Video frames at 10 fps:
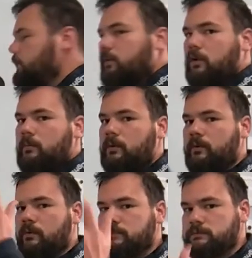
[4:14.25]
full
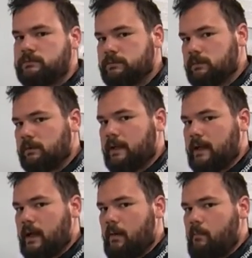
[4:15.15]
moon lit
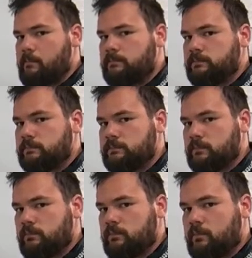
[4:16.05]
up,
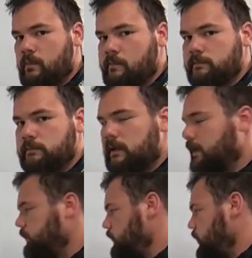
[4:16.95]

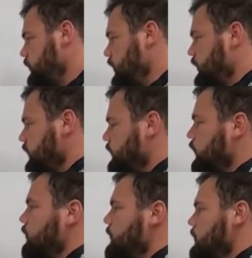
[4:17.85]
it's grown into the
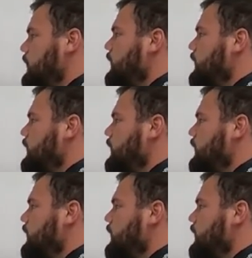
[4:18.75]
full moon,